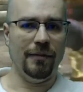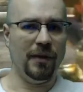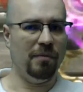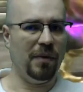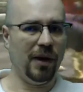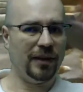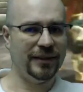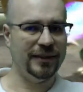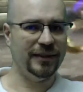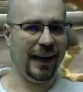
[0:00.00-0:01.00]
The boss
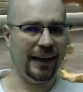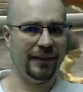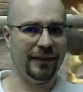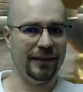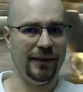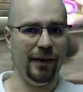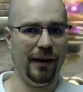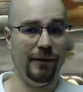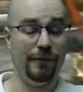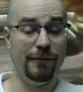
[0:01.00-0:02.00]
is actually
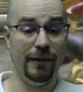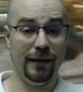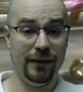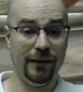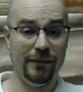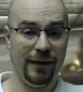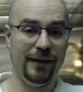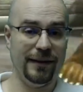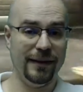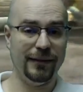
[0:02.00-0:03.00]
very,
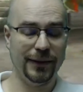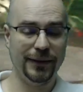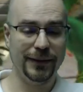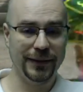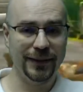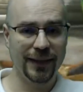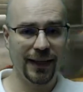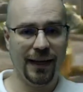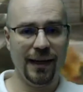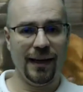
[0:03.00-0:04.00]
very difficult,
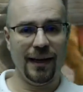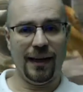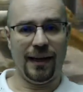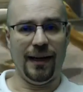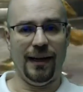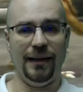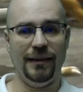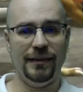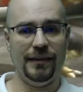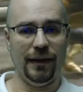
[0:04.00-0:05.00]

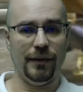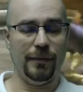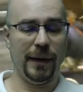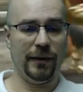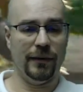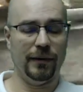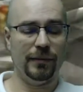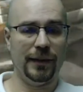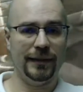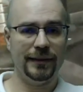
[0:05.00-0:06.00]
depending on your
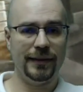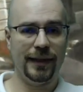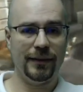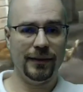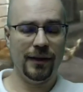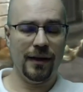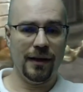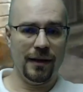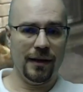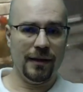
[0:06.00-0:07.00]
play style.
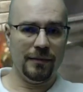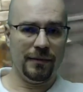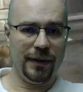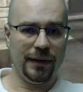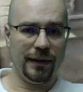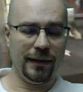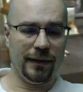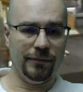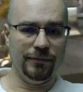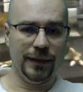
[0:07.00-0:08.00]
But
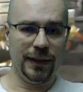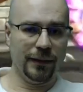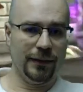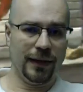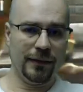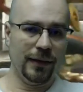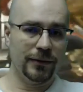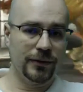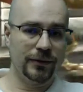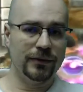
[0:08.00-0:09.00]
I
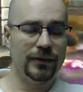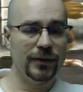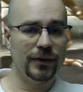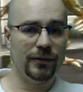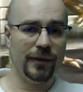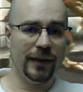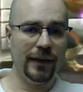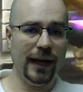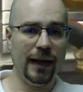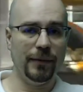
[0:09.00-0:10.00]
was still very
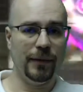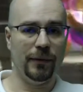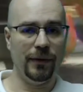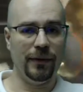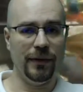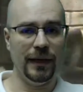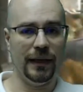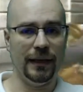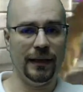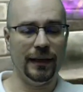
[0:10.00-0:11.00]
happy with the